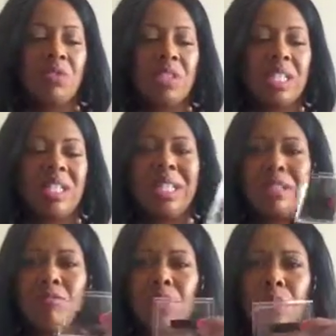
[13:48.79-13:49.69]
is that,
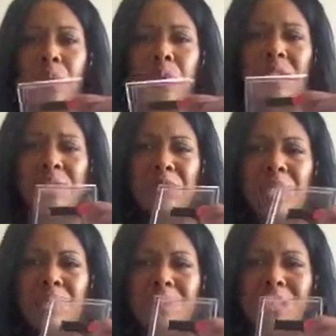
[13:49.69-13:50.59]
like rose, I don't
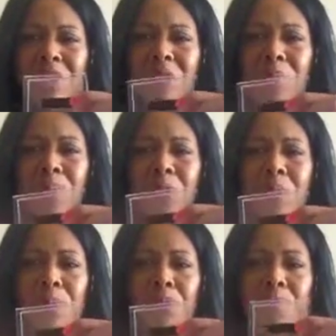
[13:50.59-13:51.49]
know, and this
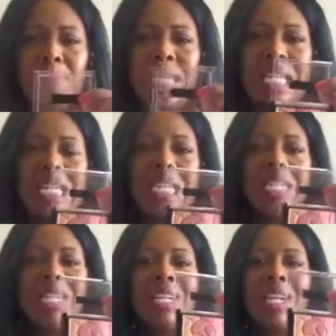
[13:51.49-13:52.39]
pretty pink.
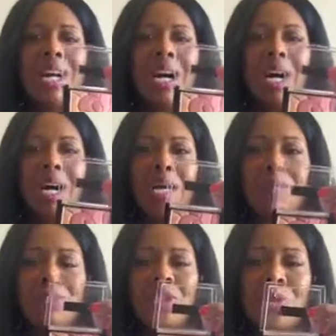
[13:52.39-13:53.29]

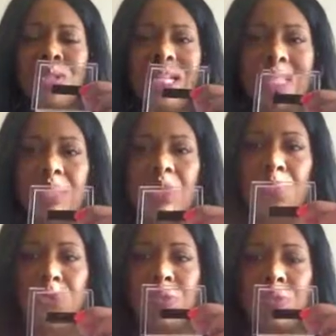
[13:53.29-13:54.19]
So yeah, that's a
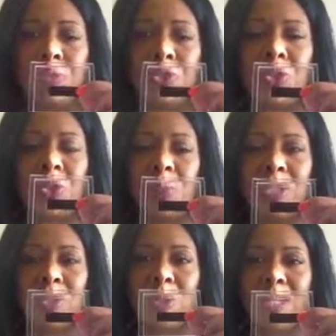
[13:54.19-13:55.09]
pretty fusion. So I
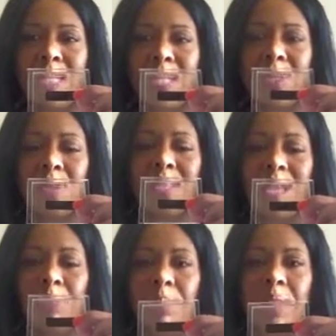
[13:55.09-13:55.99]
saw that and thought
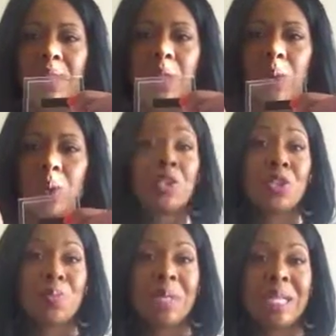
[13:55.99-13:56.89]
that would be good.
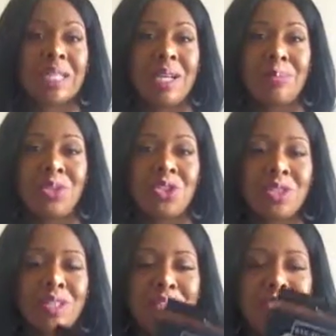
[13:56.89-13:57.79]
So picked up just
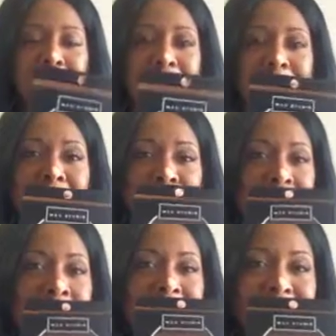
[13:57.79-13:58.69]
another random
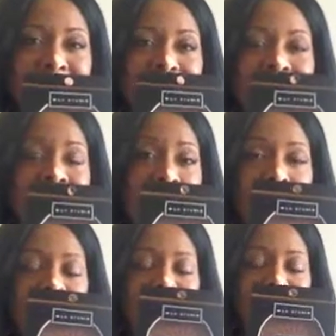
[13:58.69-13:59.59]
bronzing
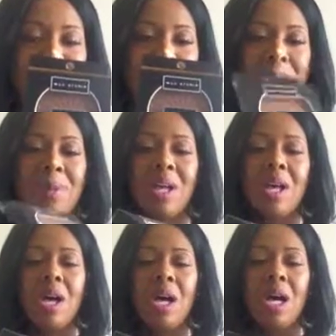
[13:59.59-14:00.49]
compact from
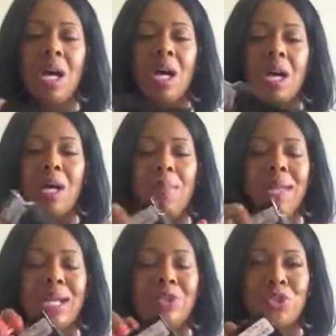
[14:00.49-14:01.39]

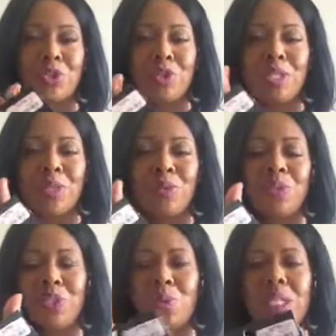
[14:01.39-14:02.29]
MAC Studio.
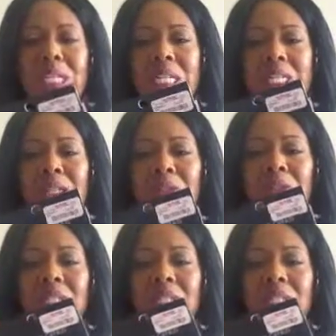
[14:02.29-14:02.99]
This one here